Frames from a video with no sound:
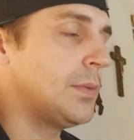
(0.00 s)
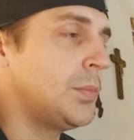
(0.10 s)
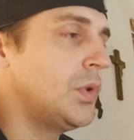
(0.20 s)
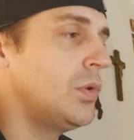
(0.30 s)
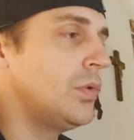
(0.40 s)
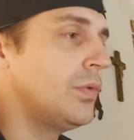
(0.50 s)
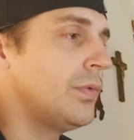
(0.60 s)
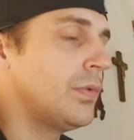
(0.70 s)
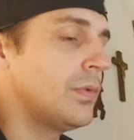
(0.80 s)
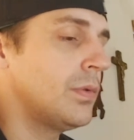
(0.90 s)
move.
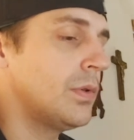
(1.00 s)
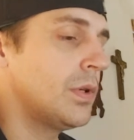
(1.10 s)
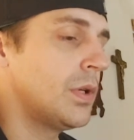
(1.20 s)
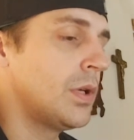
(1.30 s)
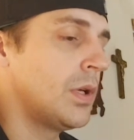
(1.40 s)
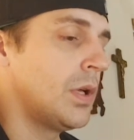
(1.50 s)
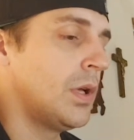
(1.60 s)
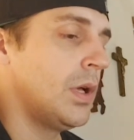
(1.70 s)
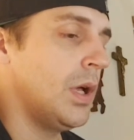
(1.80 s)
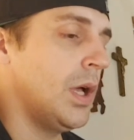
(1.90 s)

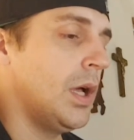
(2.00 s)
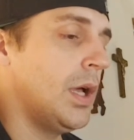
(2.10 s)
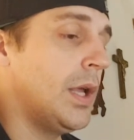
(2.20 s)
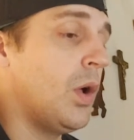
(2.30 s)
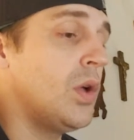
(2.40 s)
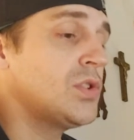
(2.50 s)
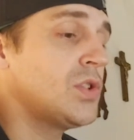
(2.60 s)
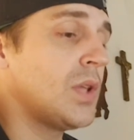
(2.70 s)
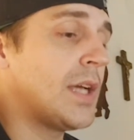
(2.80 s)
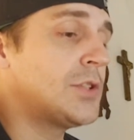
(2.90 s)
And also
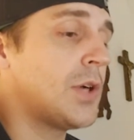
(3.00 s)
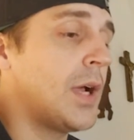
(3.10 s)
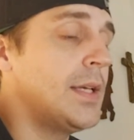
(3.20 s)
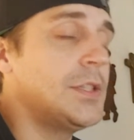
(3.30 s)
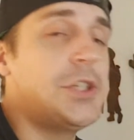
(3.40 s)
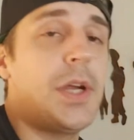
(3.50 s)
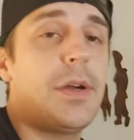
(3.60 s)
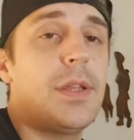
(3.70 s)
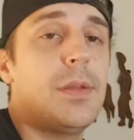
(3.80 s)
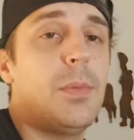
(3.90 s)
like trying to
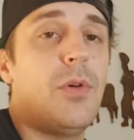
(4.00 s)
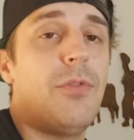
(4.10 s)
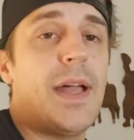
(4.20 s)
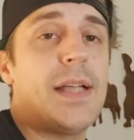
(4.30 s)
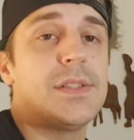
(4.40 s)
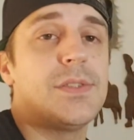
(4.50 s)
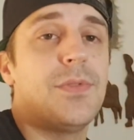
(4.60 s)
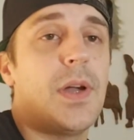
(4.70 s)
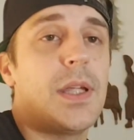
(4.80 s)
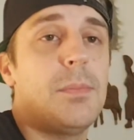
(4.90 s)
cherry the bowl fast as
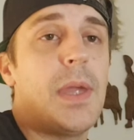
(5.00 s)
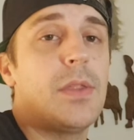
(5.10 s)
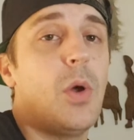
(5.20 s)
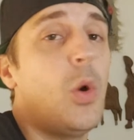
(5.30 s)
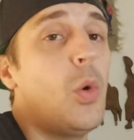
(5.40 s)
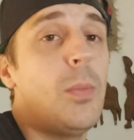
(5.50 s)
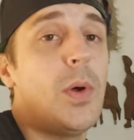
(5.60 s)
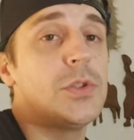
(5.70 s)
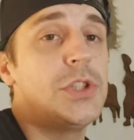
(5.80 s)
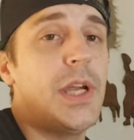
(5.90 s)
fuck and make the whole
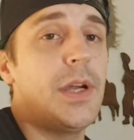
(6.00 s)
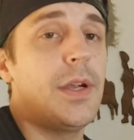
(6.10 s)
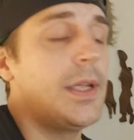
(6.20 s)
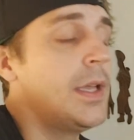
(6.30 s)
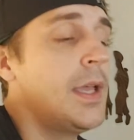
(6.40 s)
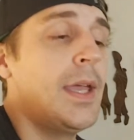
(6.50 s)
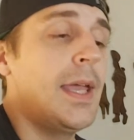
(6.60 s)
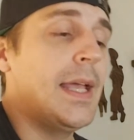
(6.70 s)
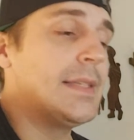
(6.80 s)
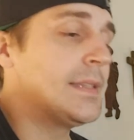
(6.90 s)
bowl cherry
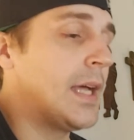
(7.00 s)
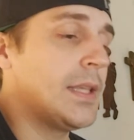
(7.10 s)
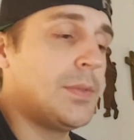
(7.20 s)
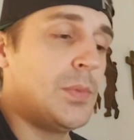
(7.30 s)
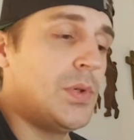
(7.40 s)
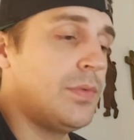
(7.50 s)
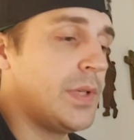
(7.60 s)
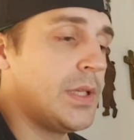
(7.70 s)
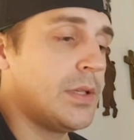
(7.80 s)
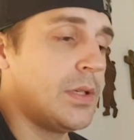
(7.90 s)
is not the move
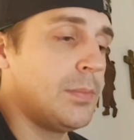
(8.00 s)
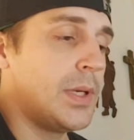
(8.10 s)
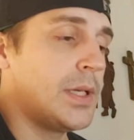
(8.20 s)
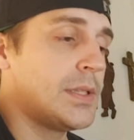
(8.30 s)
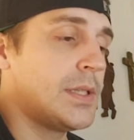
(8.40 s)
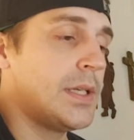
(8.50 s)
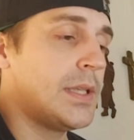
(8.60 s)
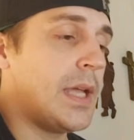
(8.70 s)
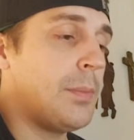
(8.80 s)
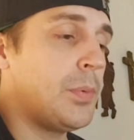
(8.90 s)
either, because then at
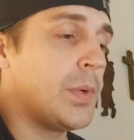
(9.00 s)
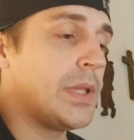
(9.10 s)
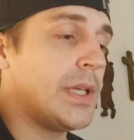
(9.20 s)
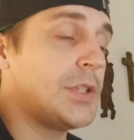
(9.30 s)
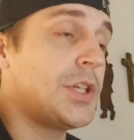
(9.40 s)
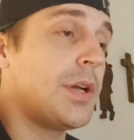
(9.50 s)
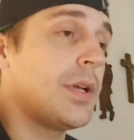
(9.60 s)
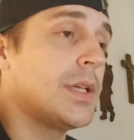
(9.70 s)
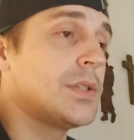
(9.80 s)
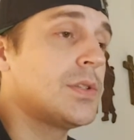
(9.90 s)
that point that cherry
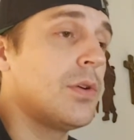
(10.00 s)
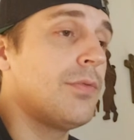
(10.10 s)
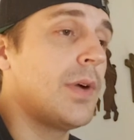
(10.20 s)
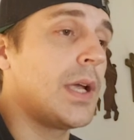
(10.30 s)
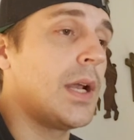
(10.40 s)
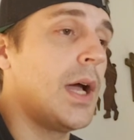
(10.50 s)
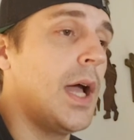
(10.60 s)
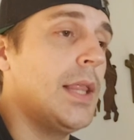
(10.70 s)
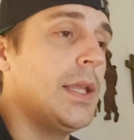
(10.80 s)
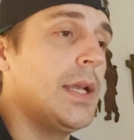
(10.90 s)
gets so fucking
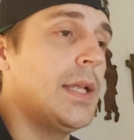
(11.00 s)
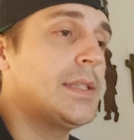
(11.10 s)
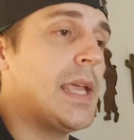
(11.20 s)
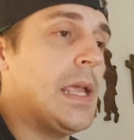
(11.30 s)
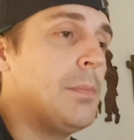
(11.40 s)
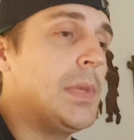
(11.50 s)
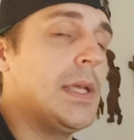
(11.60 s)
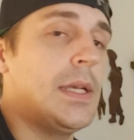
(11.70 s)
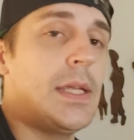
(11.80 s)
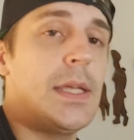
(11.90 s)
hot that its
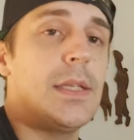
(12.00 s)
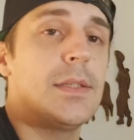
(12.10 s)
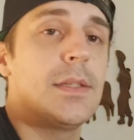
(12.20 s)
ambient heat